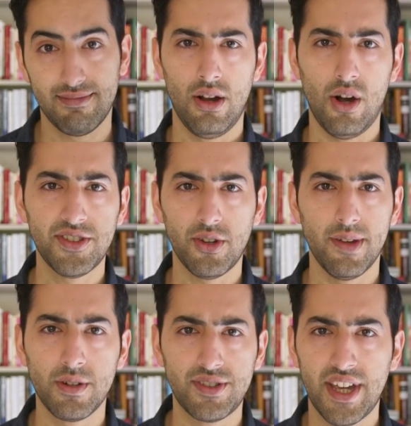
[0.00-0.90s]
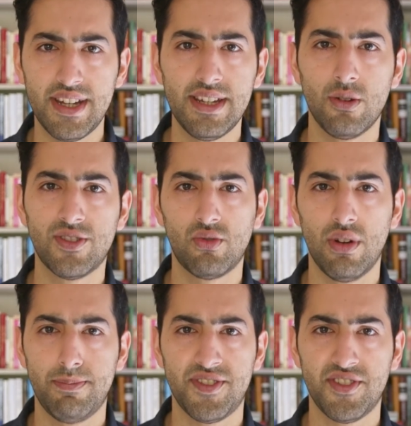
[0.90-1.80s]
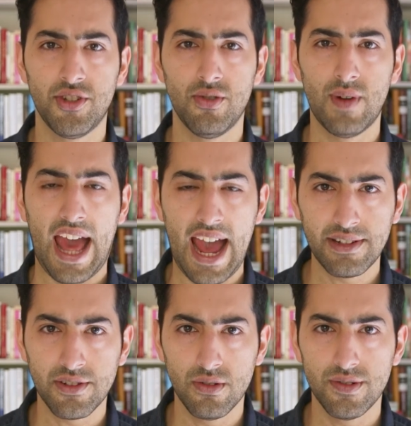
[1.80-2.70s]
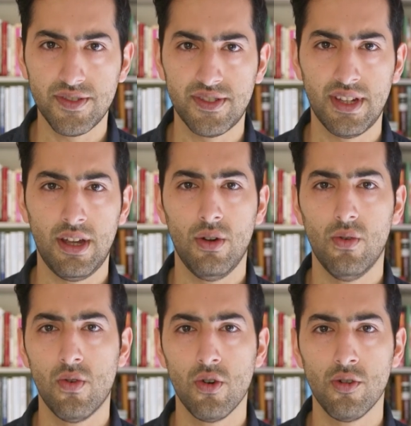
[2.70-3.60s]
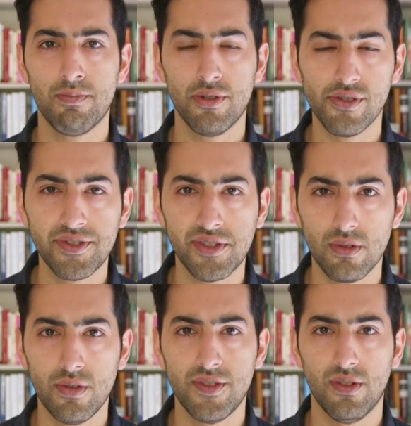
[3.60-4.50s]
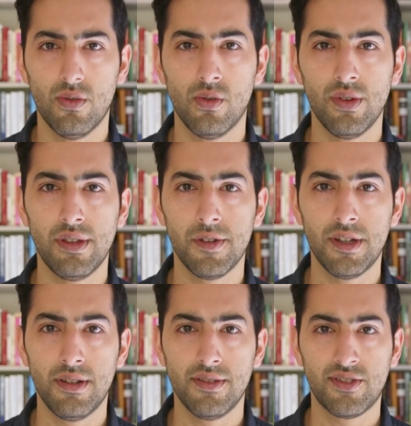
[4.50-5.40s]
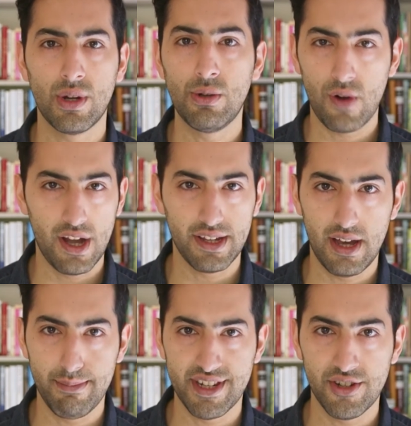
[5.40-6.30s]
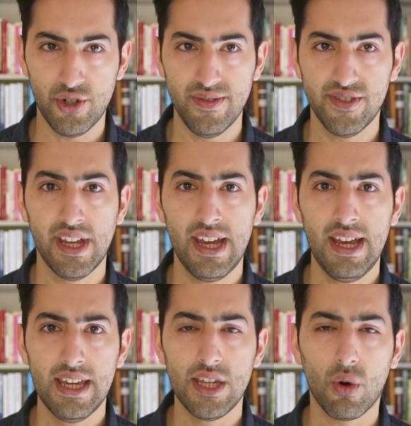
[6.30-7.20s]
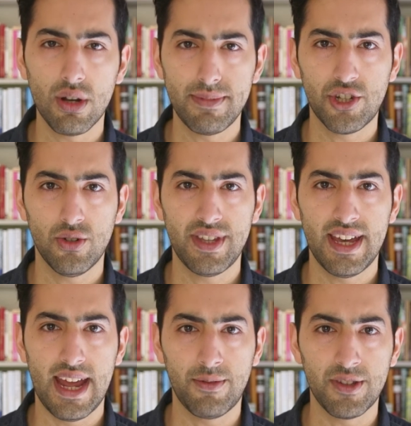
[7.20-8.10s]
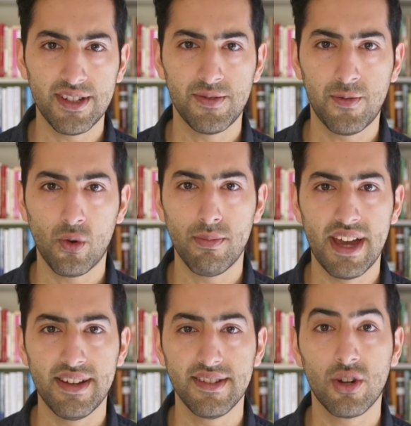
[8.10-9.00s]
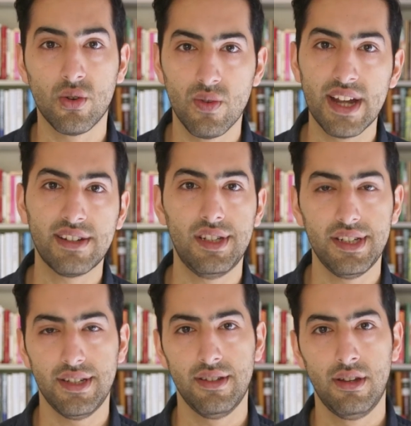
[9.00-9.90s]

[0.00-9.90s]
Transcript: Also, if you're sending your scripts to actors, or producers, or even screenwriting competitions, you want to make sure that everything is formatted correctly.